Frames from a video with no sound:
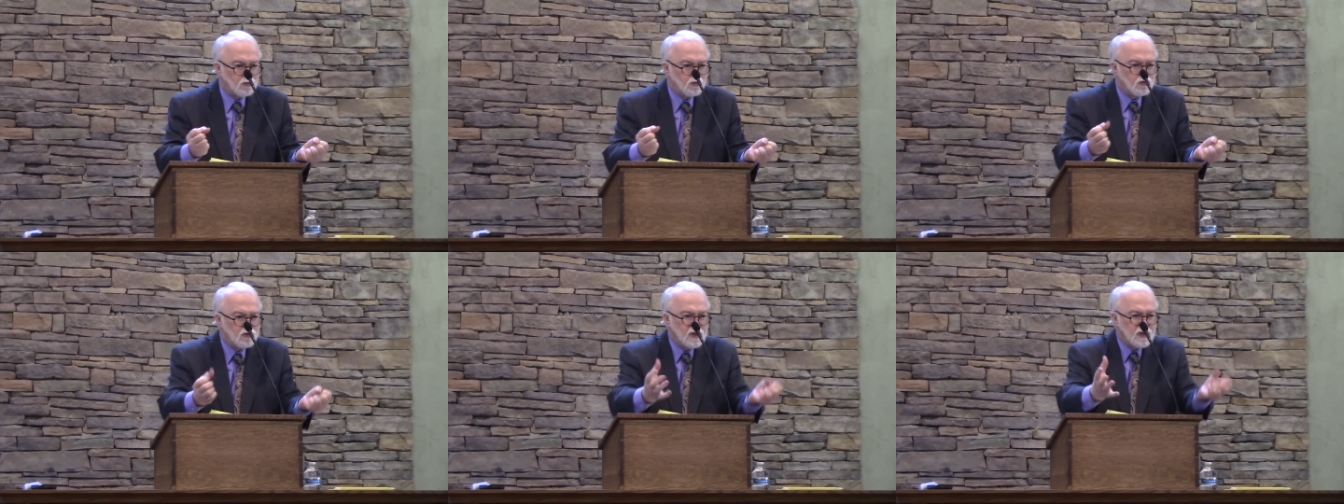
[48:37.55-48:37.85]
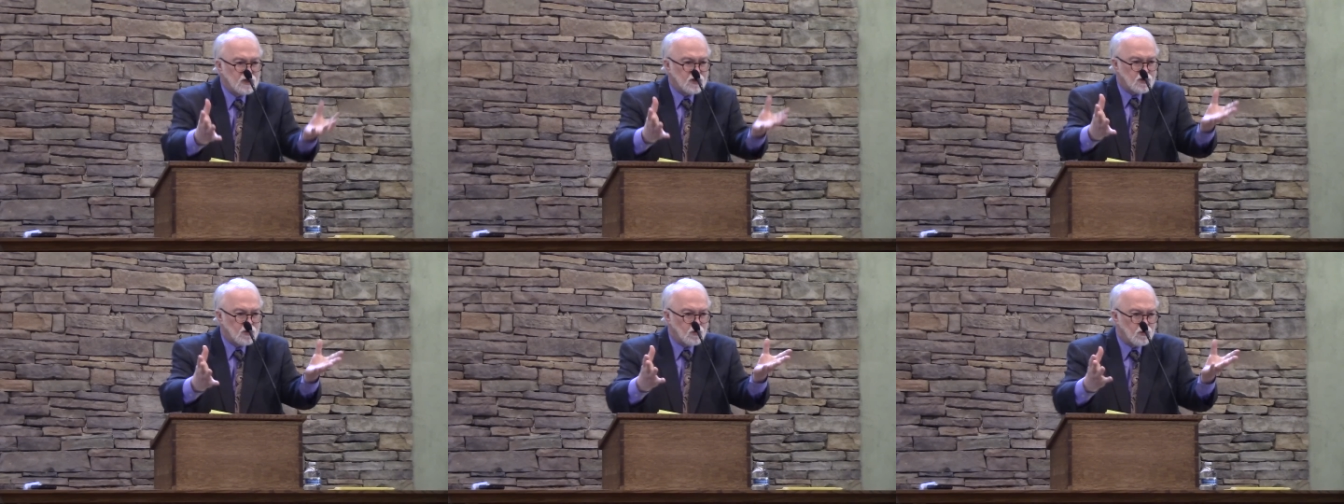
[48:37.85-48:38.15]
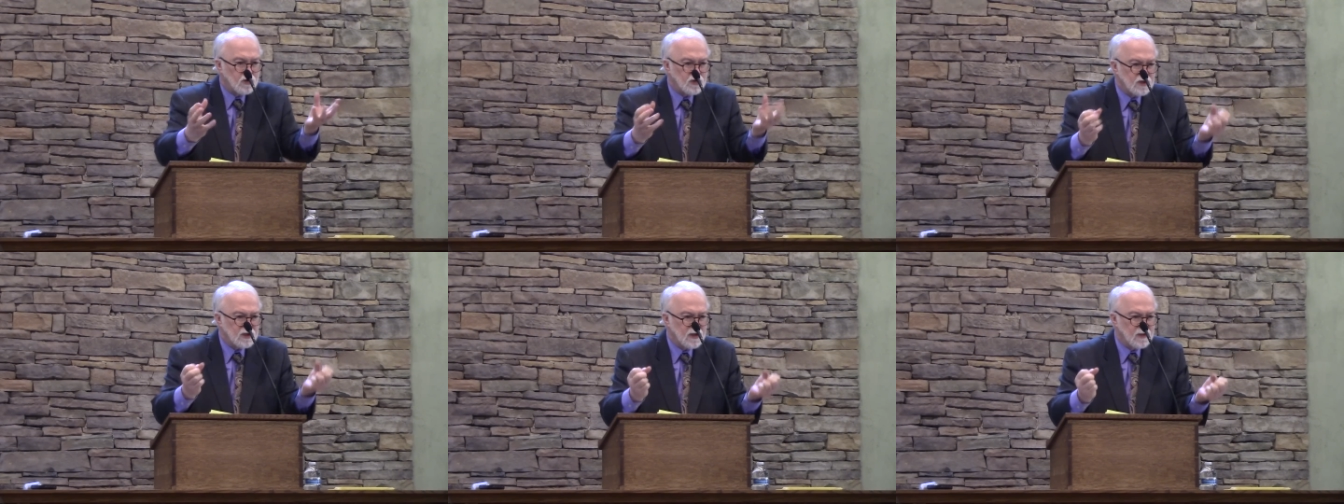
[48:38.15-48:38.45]

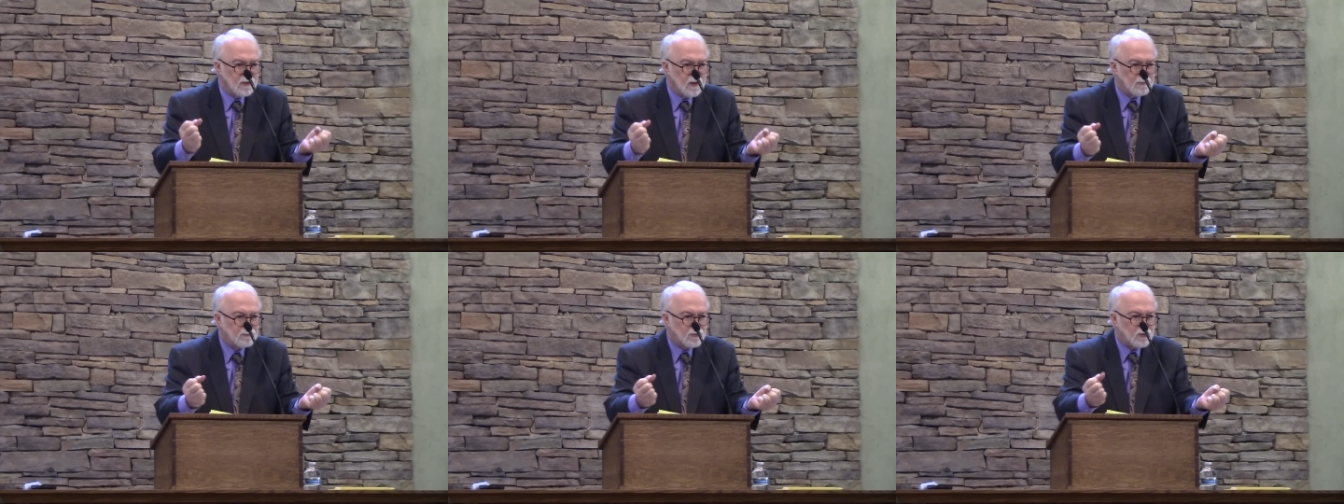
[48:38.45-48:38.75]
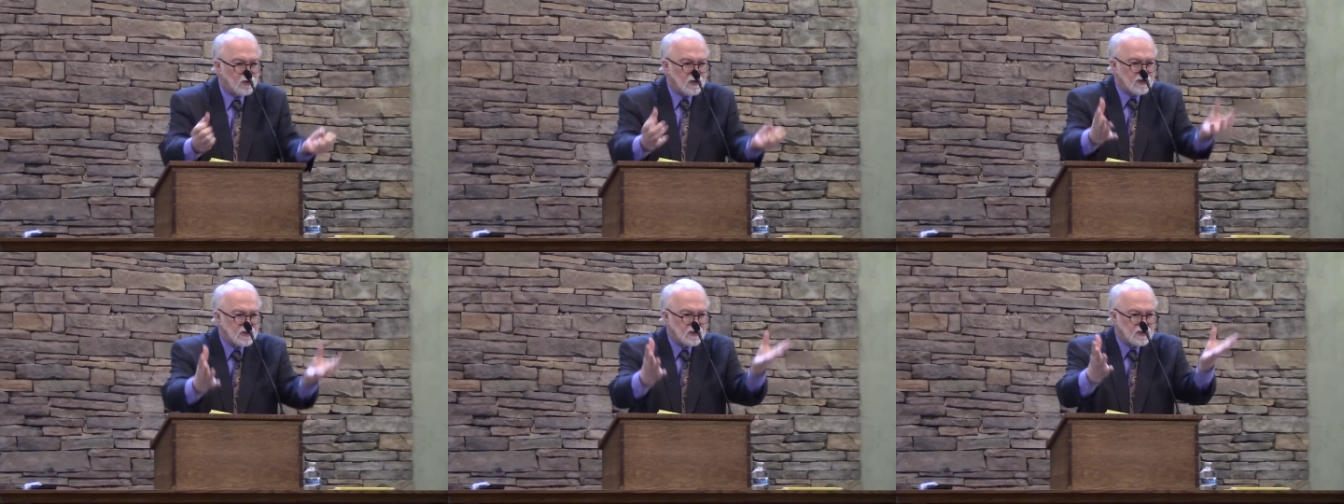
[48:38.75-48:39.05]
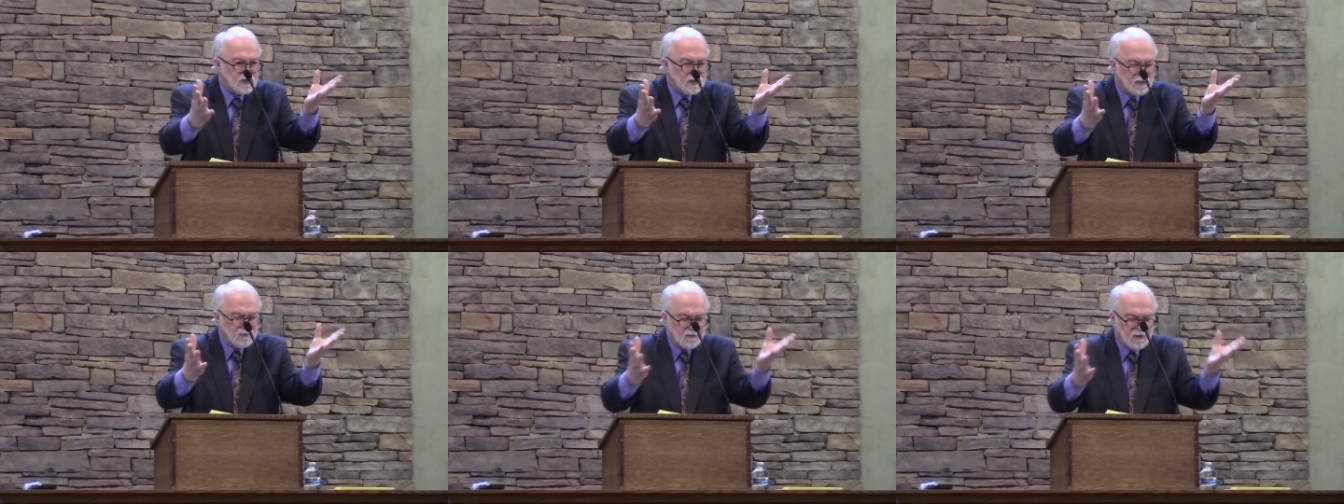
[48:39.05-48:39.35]
resource in the
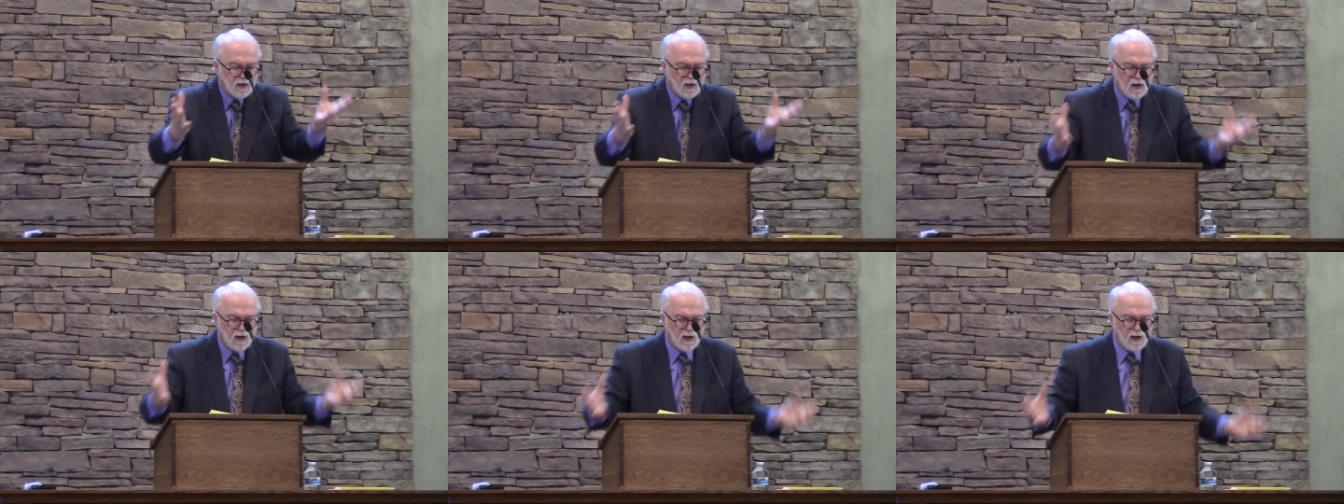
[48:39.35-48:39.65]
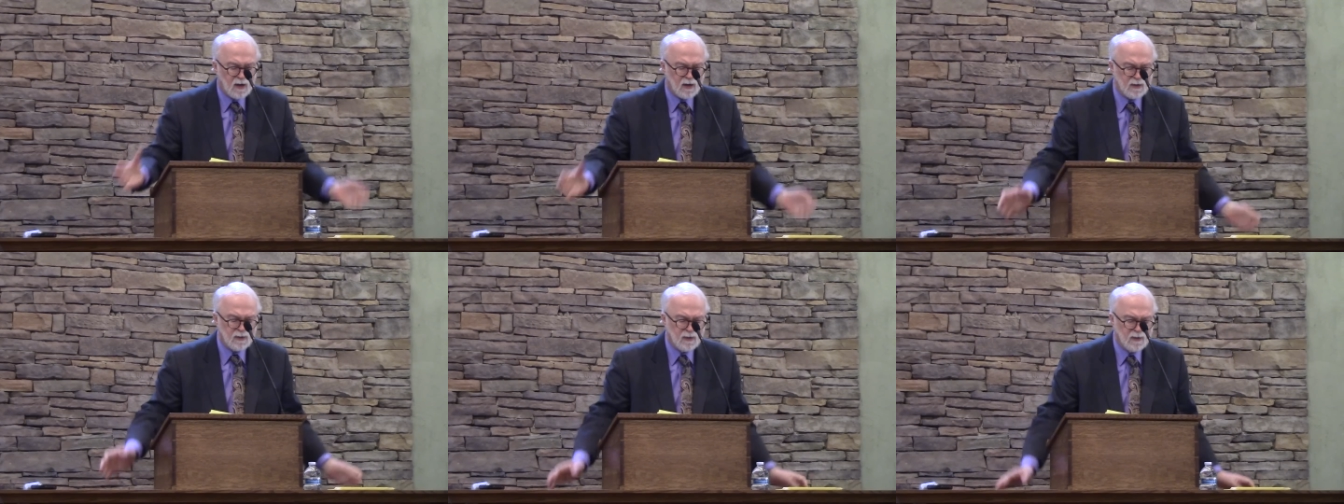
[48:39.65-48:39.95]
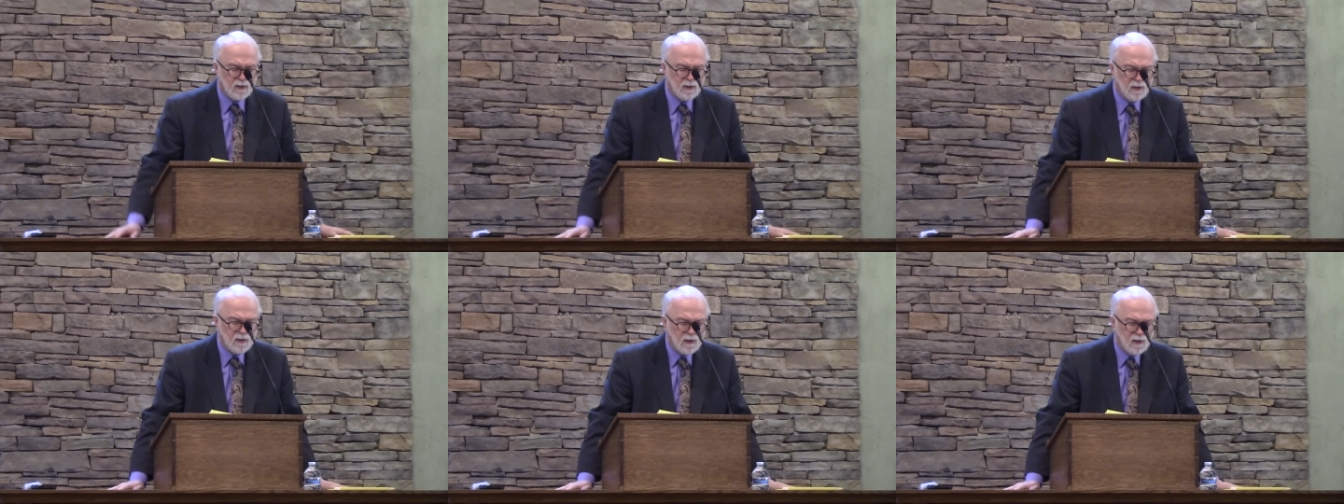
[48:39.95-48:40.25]
presence of God